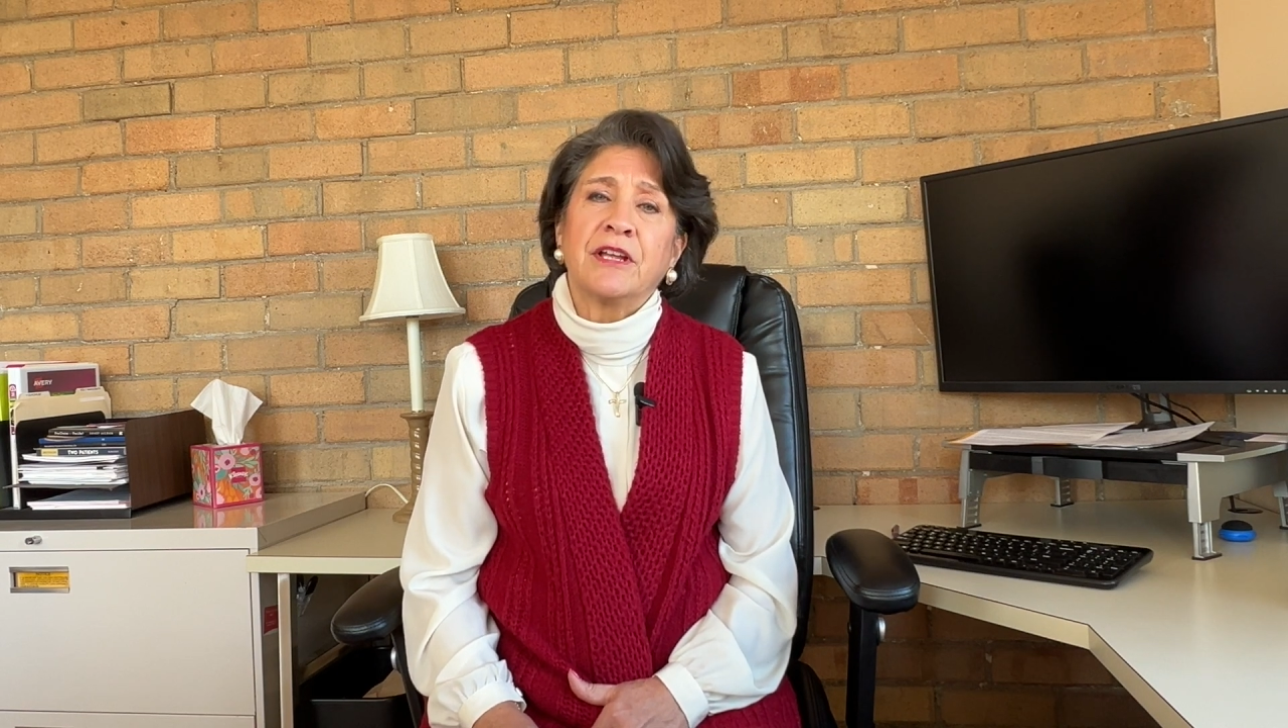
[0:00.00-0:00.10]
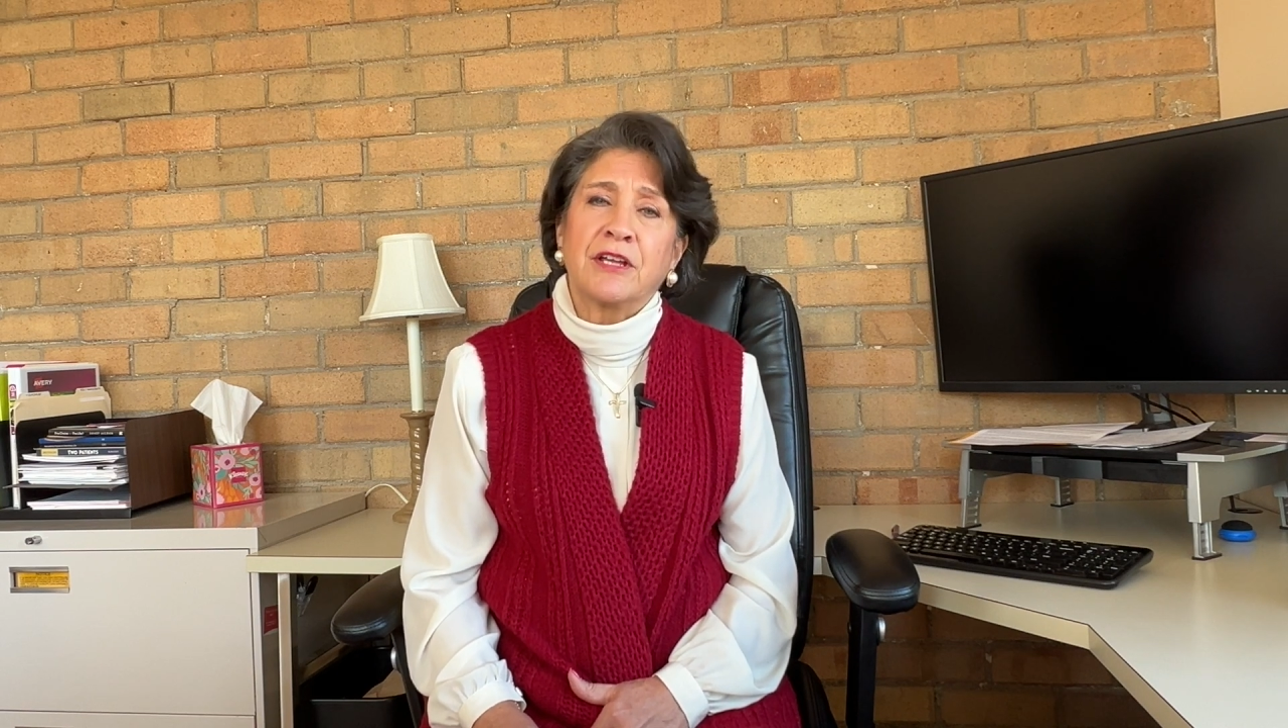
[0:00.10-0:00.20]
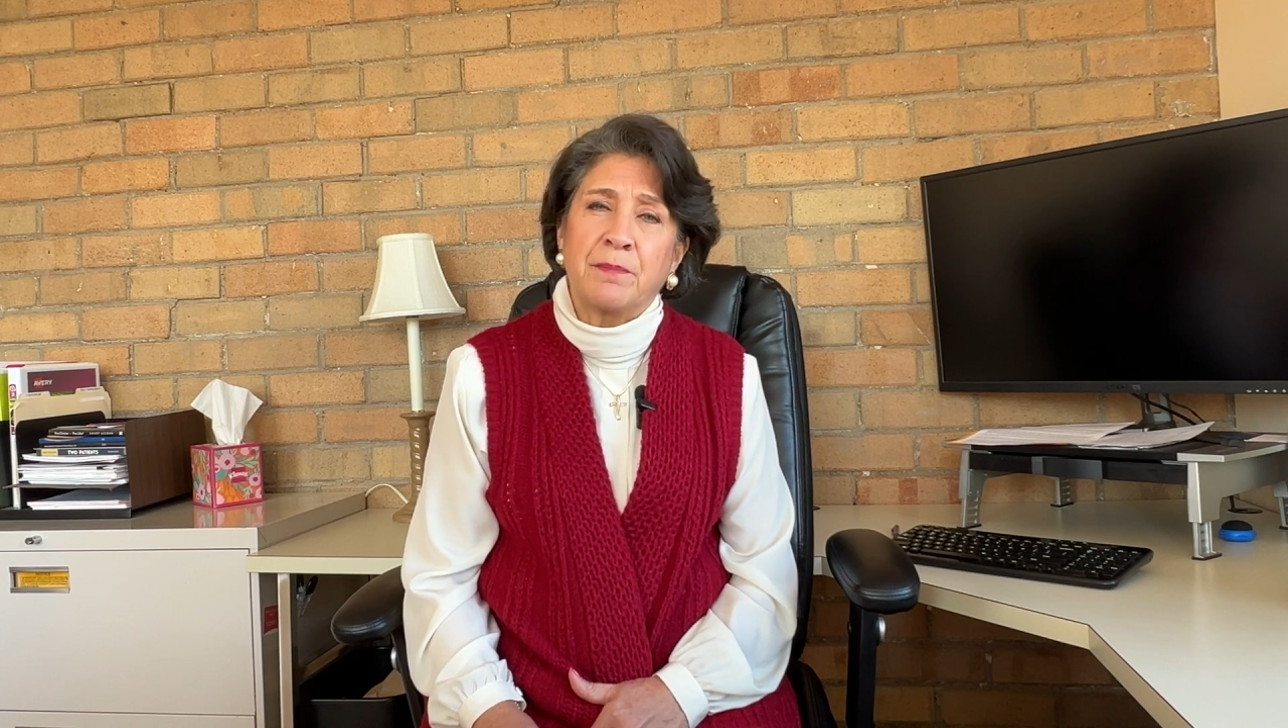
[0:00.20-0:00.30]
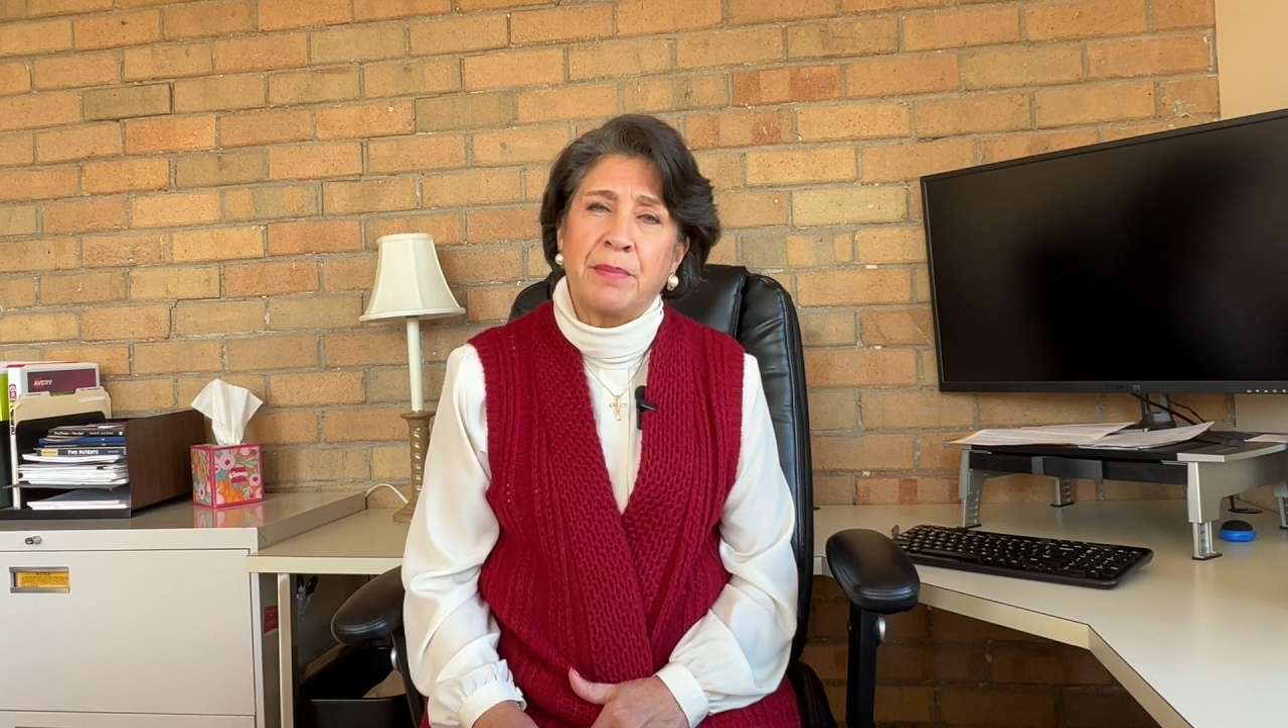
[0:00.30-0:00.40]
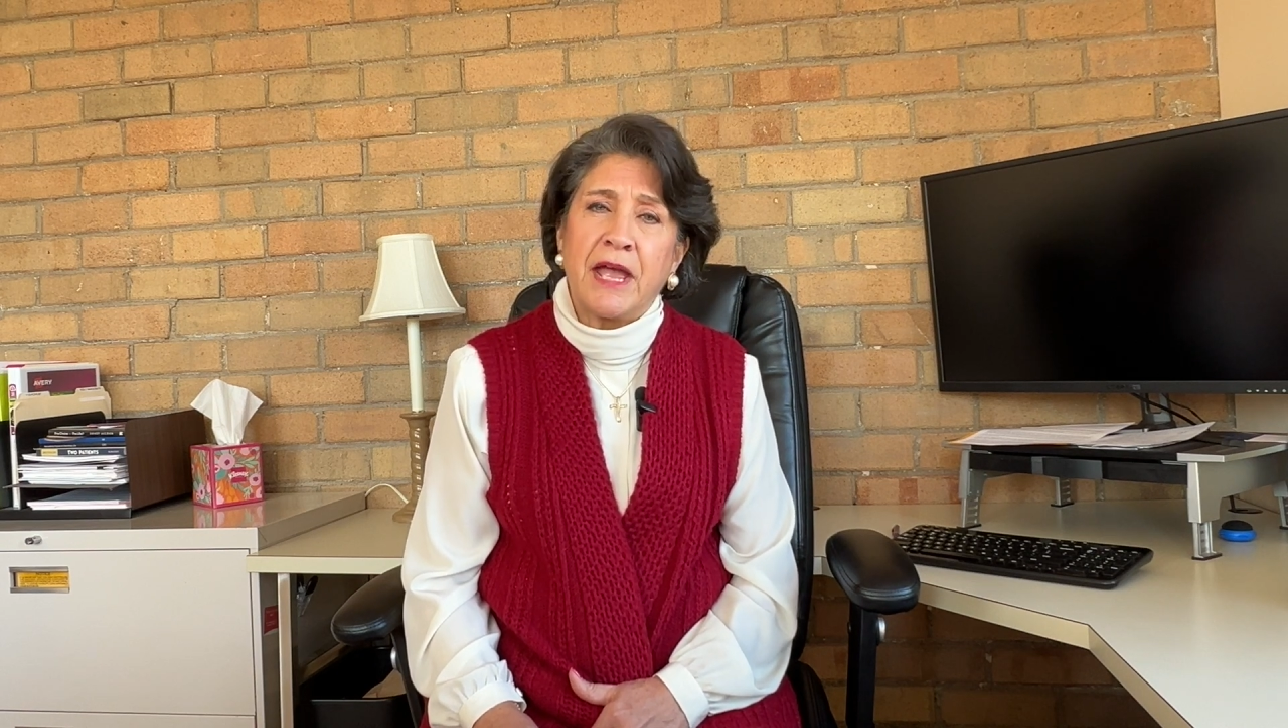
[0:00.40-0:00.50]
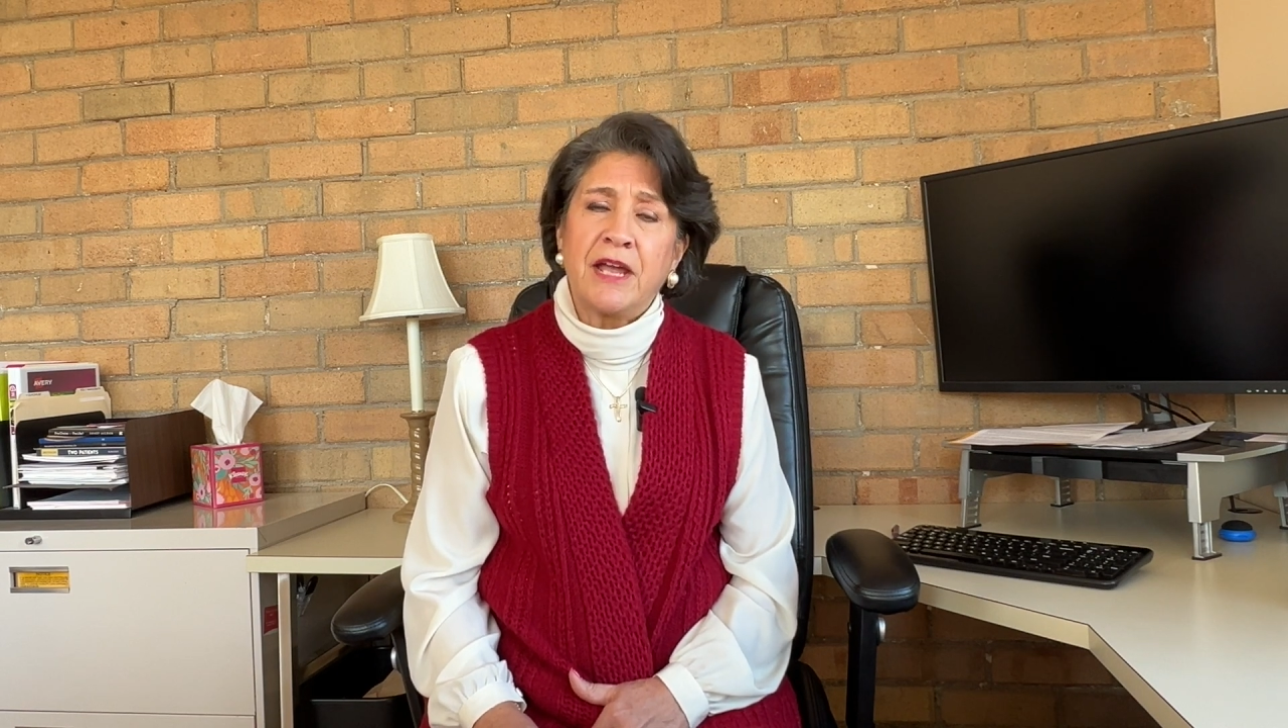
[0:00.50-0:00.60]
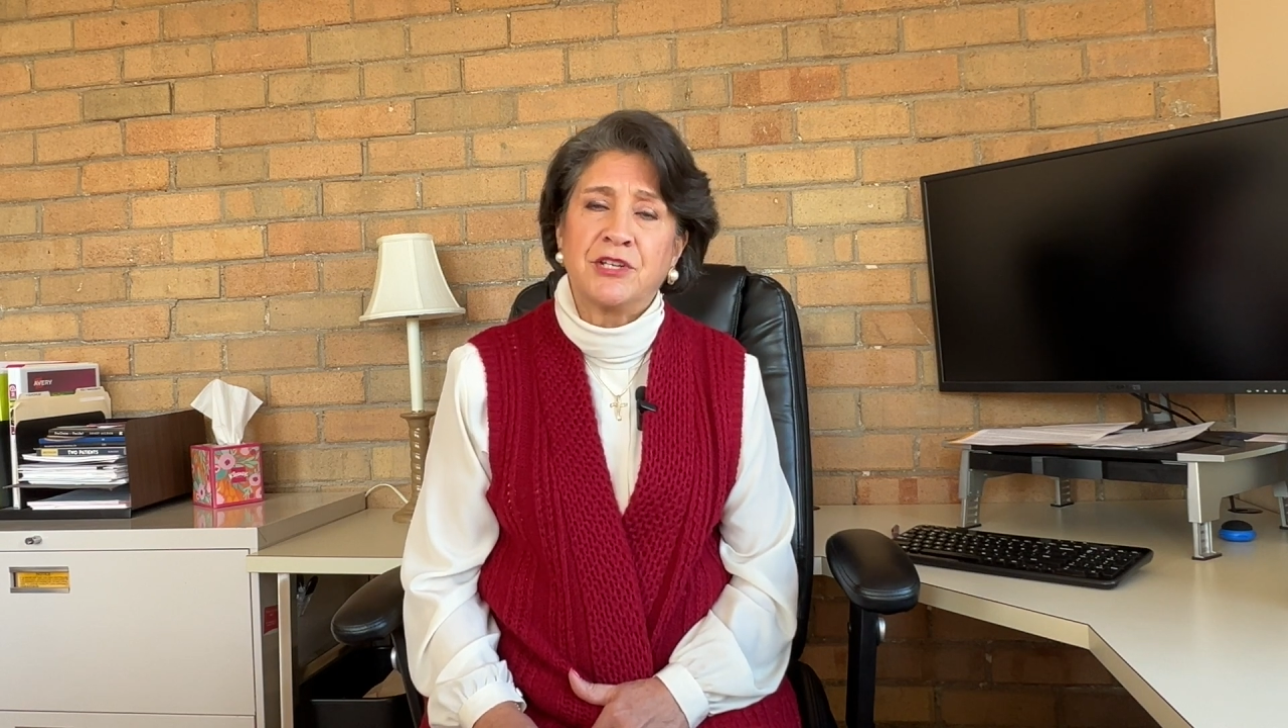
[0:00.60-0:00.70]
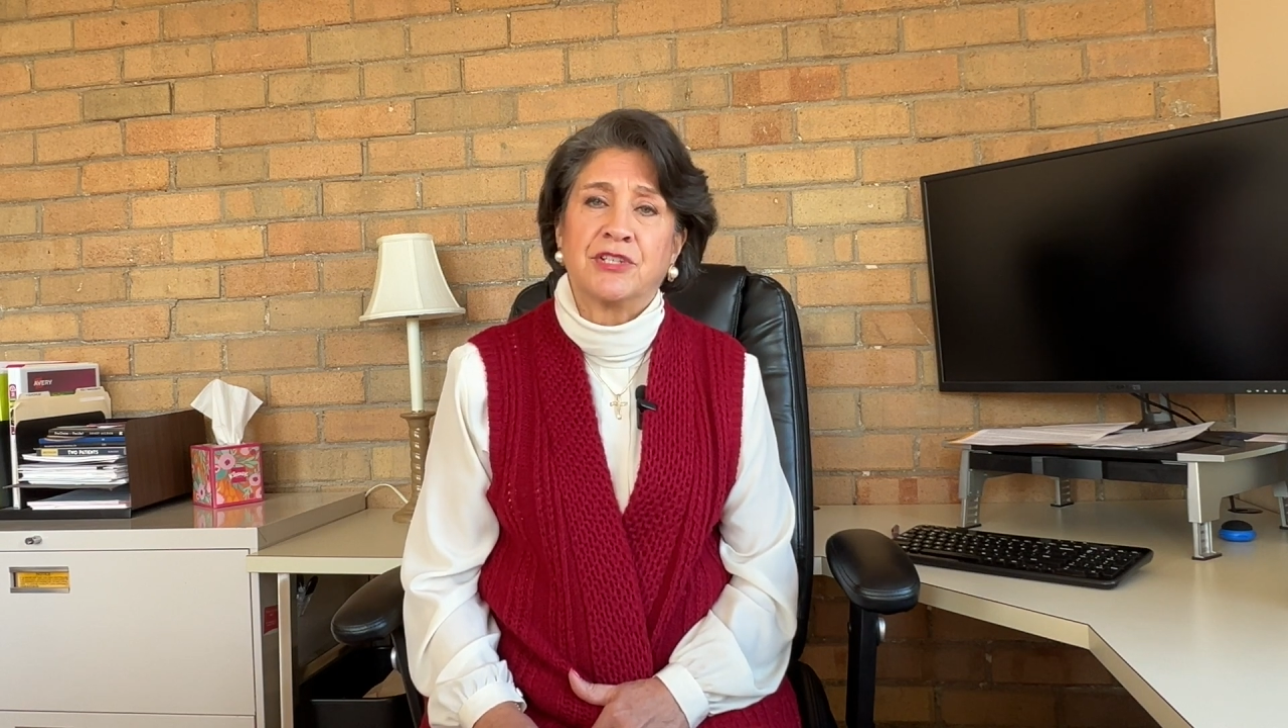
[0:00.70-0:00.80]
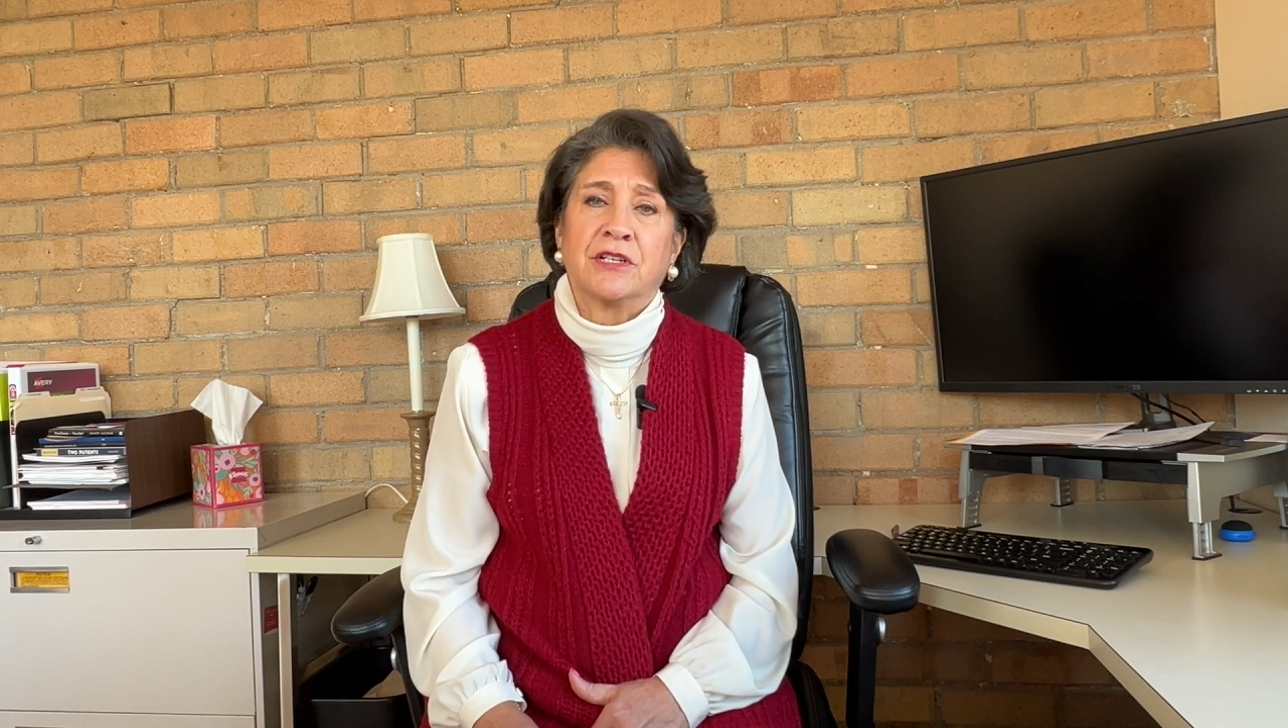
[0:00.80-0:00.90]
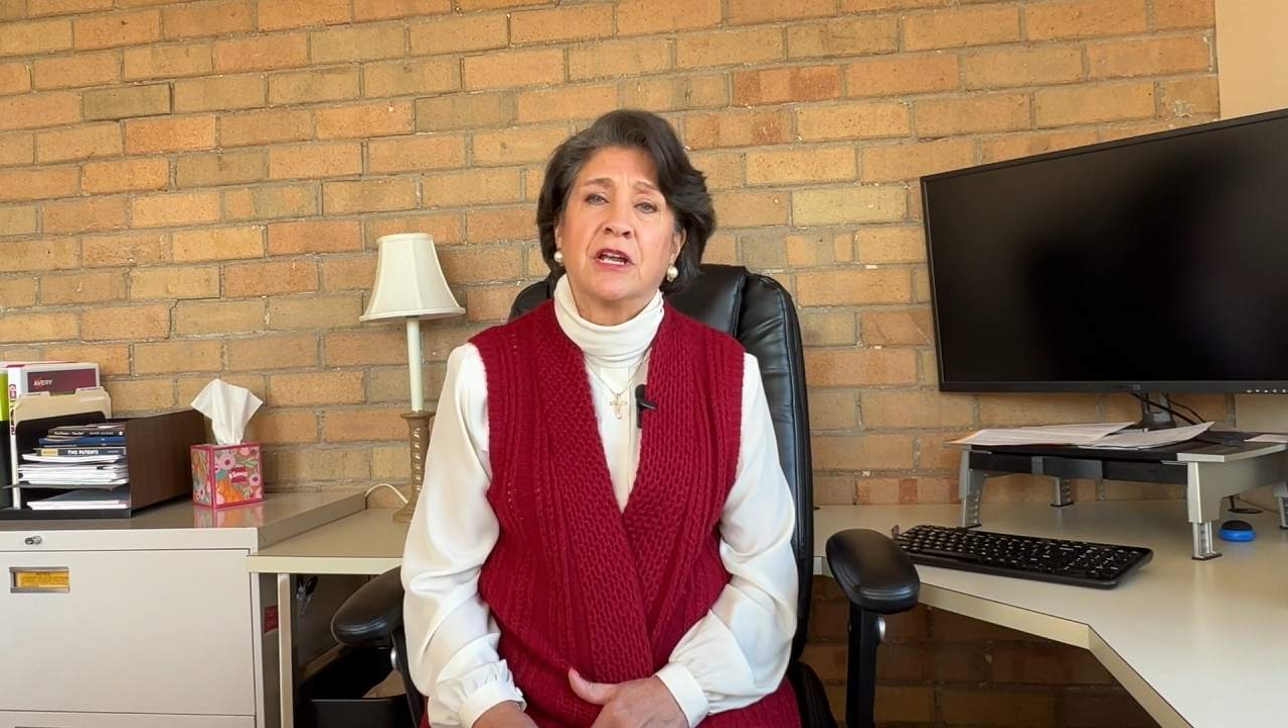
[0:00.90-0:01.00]
and
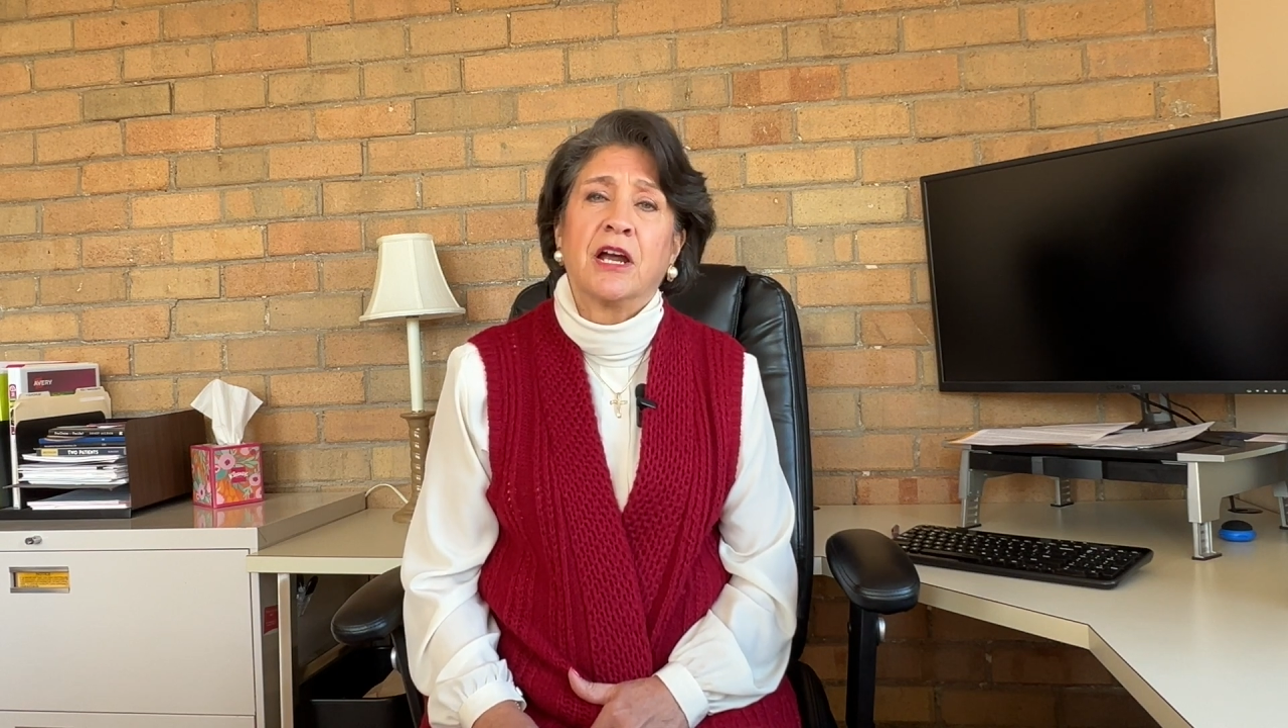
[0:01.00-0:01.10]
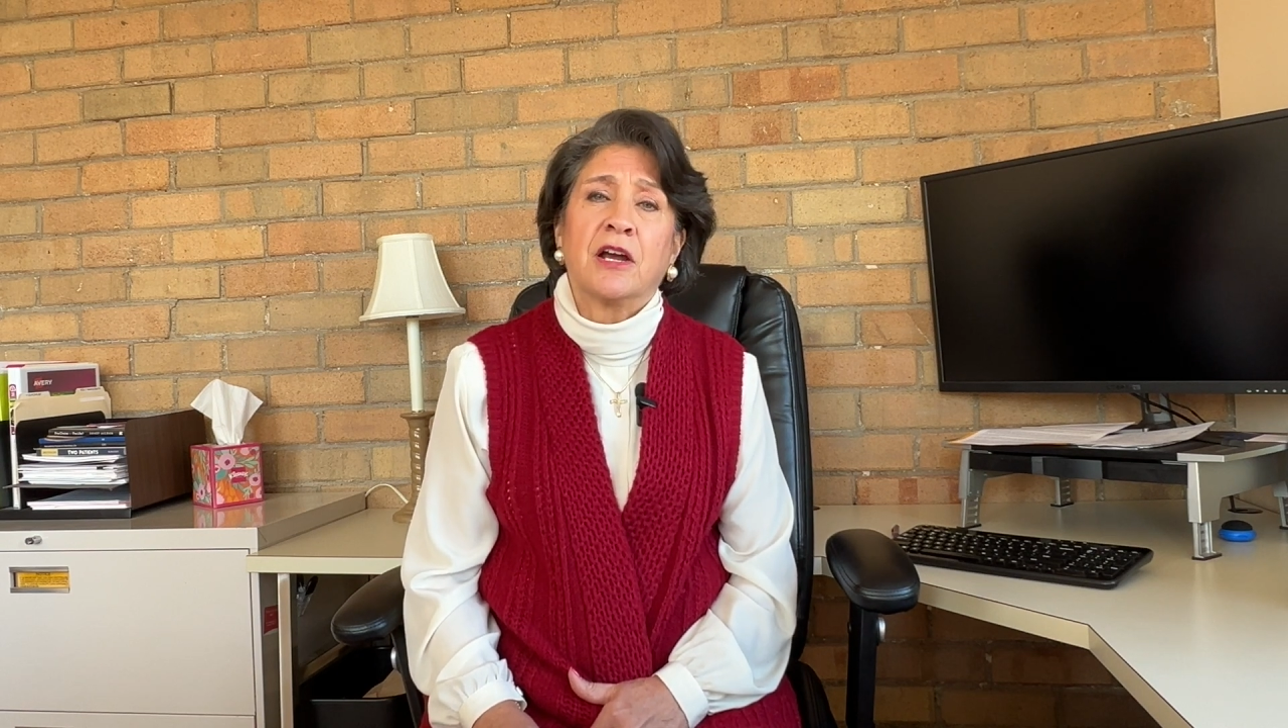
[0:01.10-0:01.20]
compassion